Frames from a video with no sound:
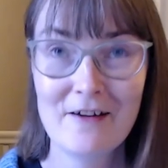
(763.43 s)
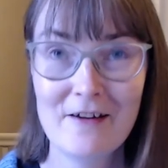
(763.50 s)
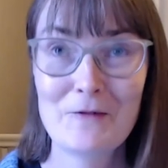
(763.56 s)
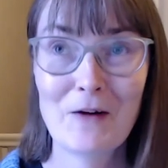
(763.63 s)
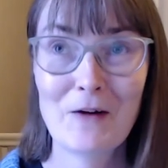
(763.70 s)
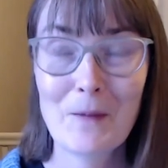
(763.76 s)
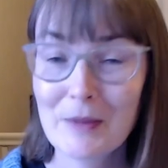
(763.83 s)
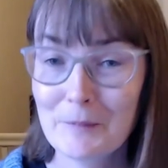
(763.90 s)

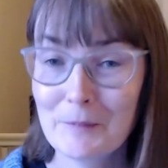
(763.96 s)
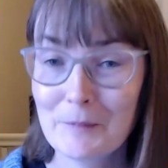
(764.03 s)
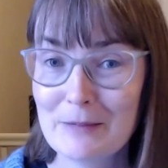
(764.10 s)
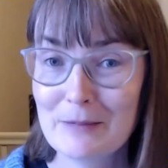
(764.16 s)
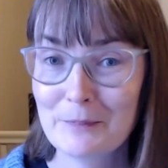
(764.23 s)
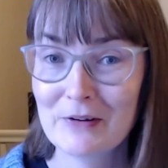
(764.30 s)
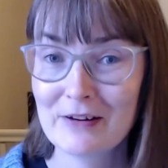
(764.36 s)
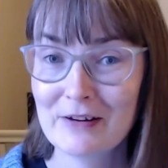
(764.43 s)
from the
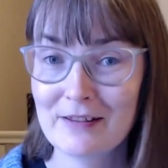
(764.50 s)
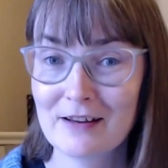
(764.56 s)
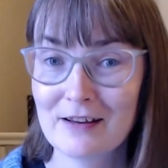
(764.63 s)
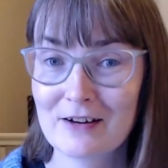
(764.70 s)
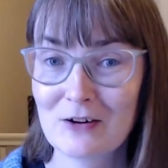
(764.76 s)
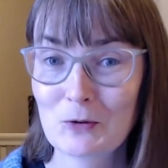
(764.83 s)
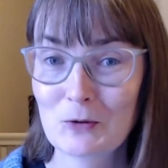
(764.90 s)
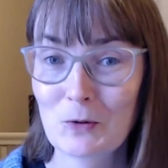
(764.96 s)
people in the
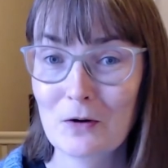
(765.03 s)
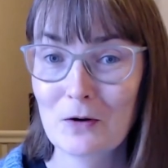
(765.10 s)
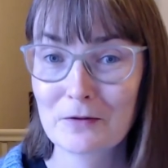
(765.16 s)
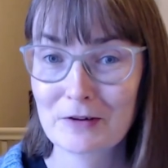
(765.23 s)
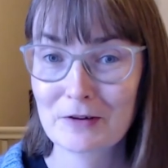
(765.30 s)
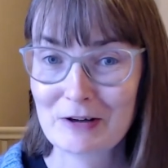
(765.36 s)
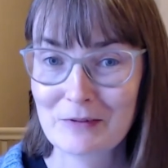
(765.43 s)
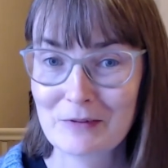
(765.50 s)
control
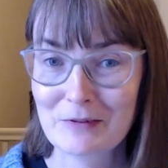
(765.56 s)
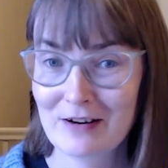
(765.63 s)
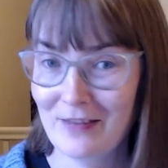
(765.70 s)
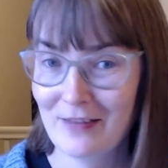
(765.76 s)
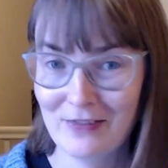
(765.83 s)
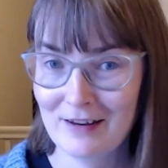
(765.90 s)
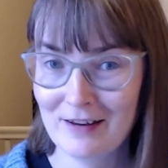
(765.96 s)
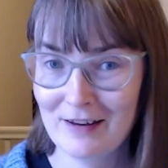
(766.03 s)
room where
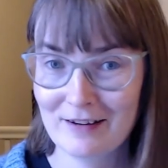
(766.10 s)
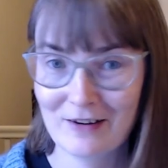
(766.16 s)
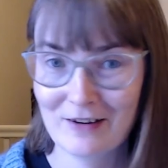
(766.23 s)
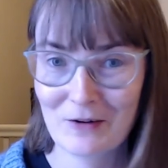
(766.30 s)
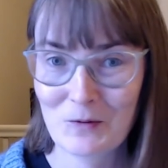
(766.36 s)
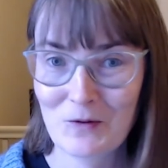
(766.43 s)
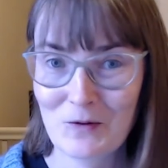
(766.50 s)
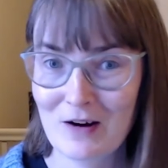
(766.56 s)

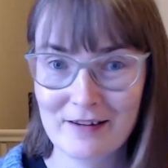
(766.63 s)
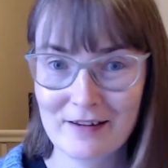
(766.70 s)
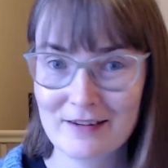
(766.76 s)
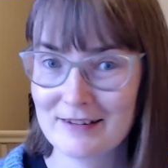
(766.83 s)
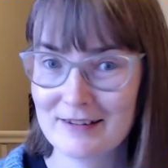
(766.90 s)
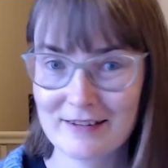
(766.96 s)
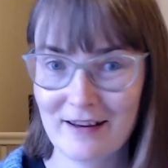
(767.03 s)
nothing was